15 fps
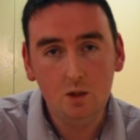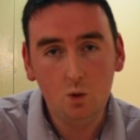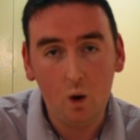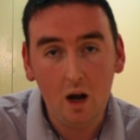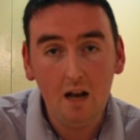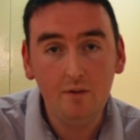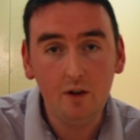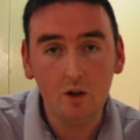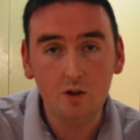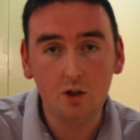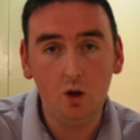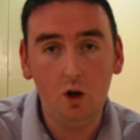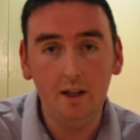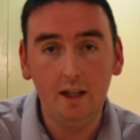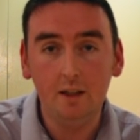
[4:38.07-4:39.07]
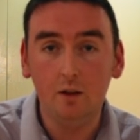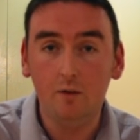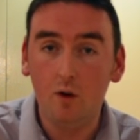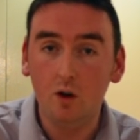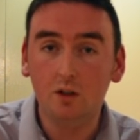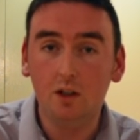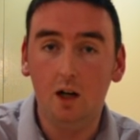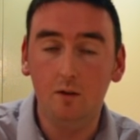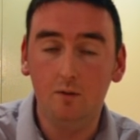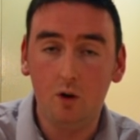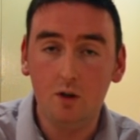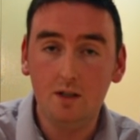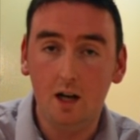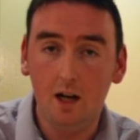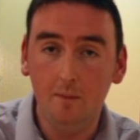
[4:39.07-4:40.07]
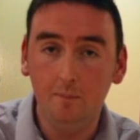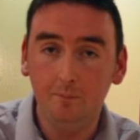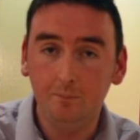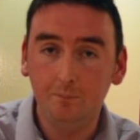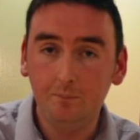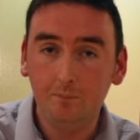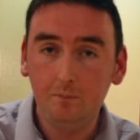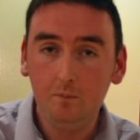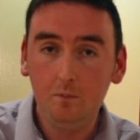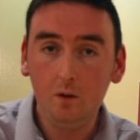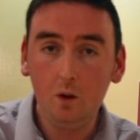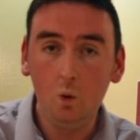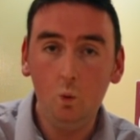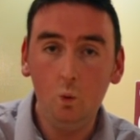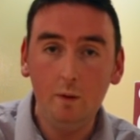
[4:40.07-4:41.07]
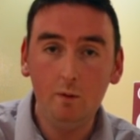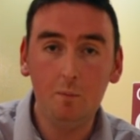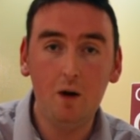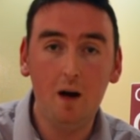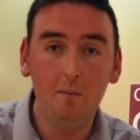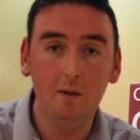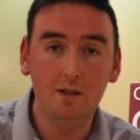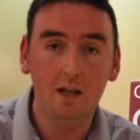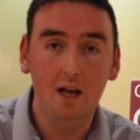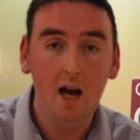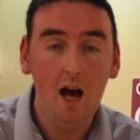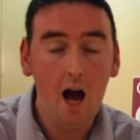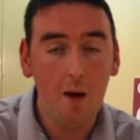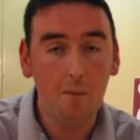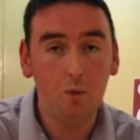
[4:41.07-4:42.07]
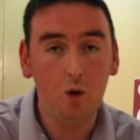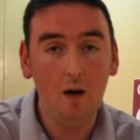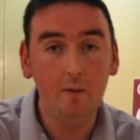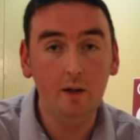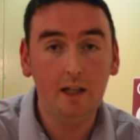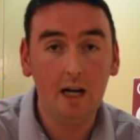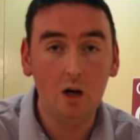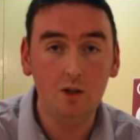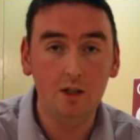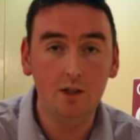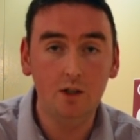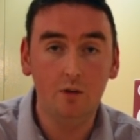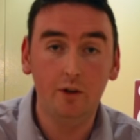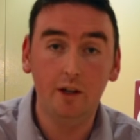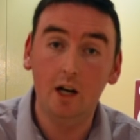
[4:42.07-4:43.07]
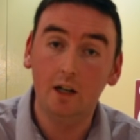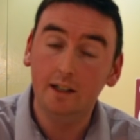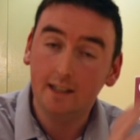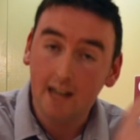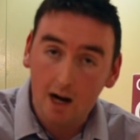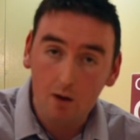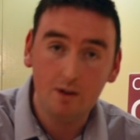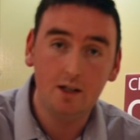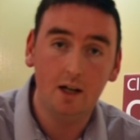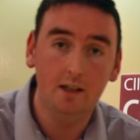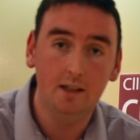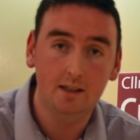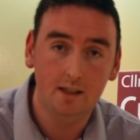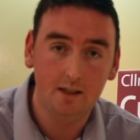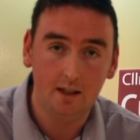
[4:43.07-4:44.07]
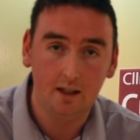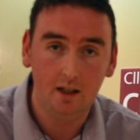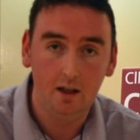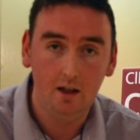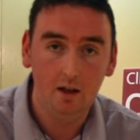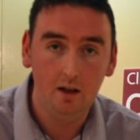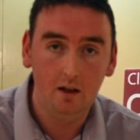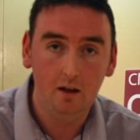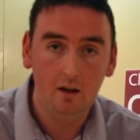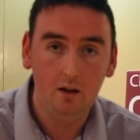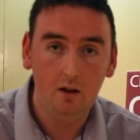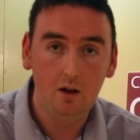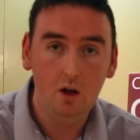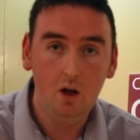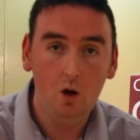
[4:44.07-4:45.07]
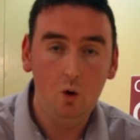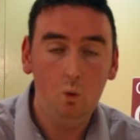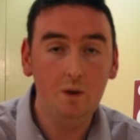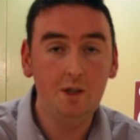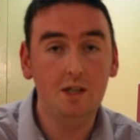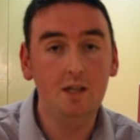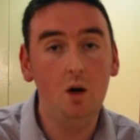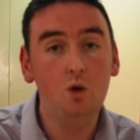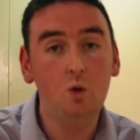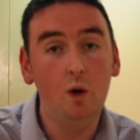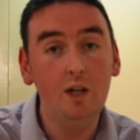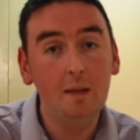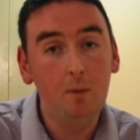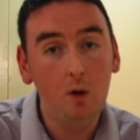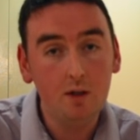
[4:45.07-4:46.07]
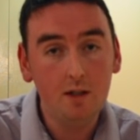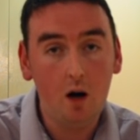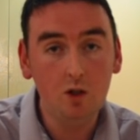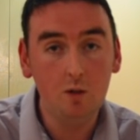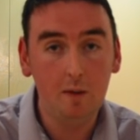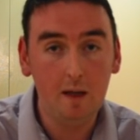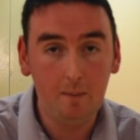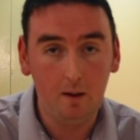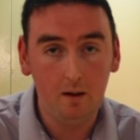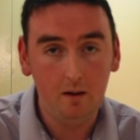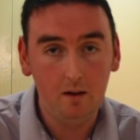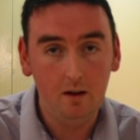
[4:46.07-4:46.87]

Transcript: 12 years ago I think the first time, we were promised a primary care centre for the Cllr side of the city, which is now 20,000+ people.